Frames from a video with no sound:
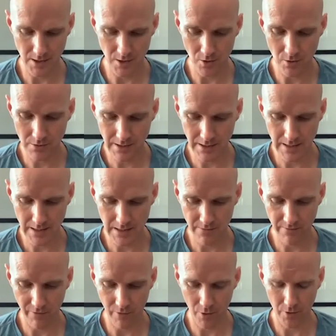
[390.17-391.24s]
using this
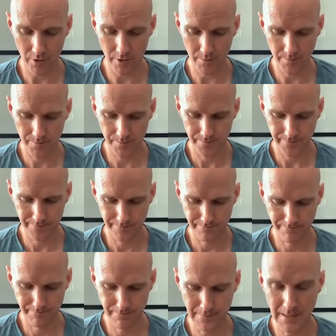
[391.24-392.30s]
for
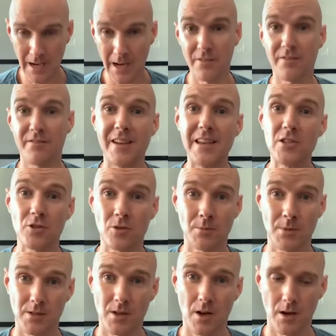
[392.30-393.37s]
a facial
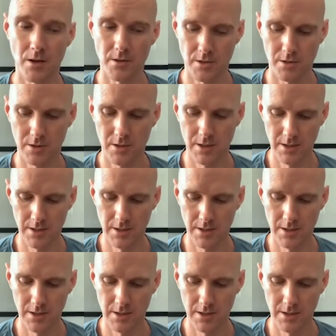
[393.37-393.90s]
massage.